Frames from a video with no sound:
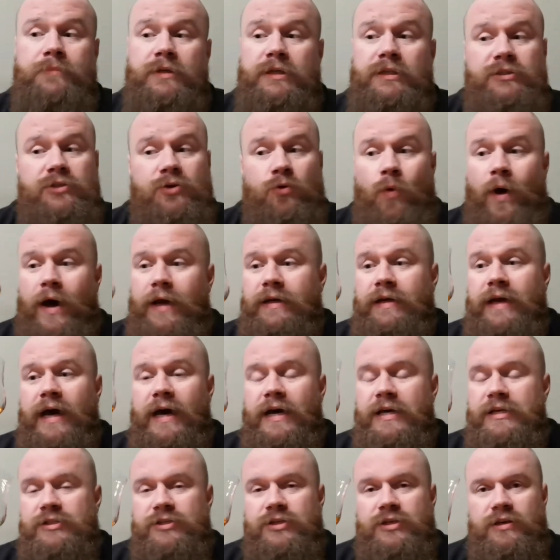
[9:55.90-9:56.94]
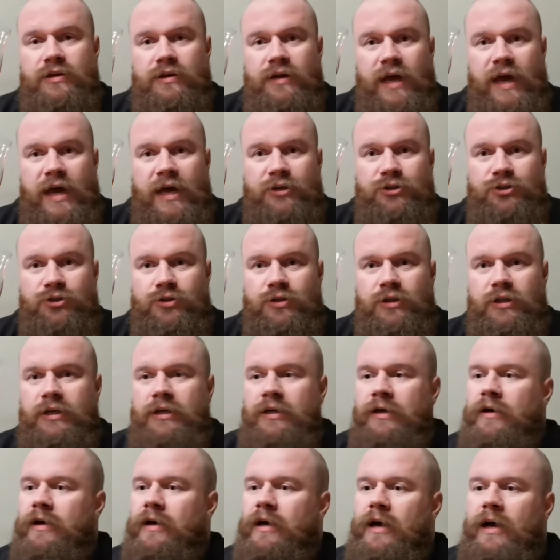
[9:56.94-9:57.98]
It's quite nice,
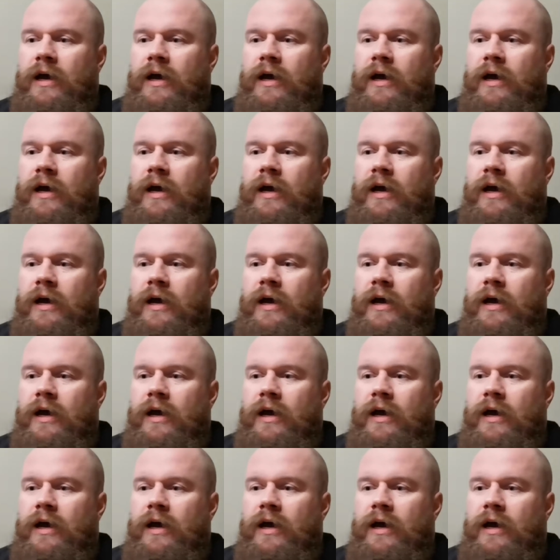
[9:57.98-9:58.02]
actually.